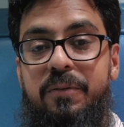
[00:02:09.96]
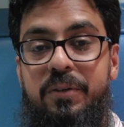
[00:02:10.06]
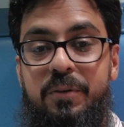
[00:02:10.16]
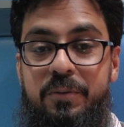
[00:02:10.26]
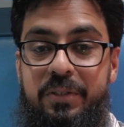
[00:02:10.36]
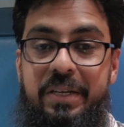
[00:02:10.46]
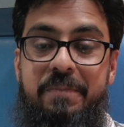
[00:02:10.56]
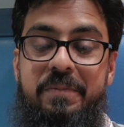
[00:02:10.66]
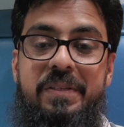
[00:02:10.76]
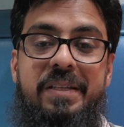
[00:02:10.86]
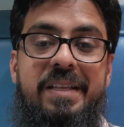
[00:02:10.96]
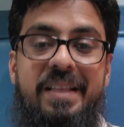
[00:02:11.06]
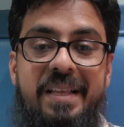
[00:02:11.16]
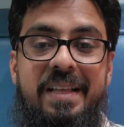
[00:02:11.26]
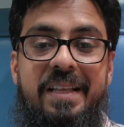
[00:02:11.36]
on the doorstep.
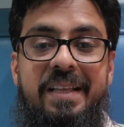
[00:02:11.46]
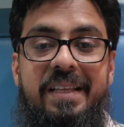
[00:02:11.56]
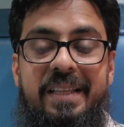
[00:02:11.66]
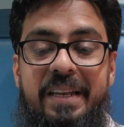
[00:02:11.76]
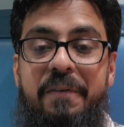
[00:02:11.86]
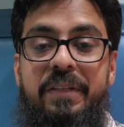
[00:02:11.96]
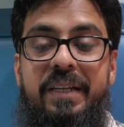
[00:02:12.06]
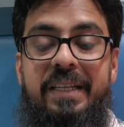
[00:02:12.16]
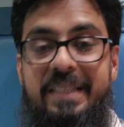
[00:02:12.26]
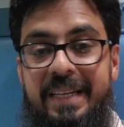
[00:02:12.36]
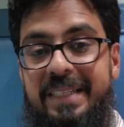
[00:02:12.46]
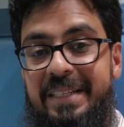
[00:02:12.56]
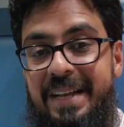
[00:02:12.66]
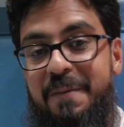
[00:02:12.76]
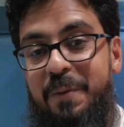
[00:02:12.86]
Nevertheless,
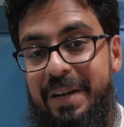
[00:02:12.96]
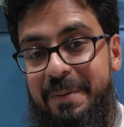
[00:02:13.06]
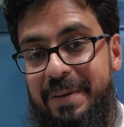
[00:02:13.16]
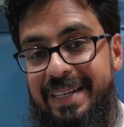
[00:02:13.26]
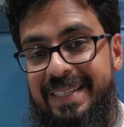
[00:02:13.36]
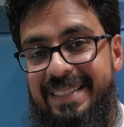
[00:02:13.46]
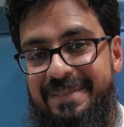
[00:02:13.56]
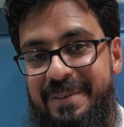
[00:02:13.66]
let's try whatever it is.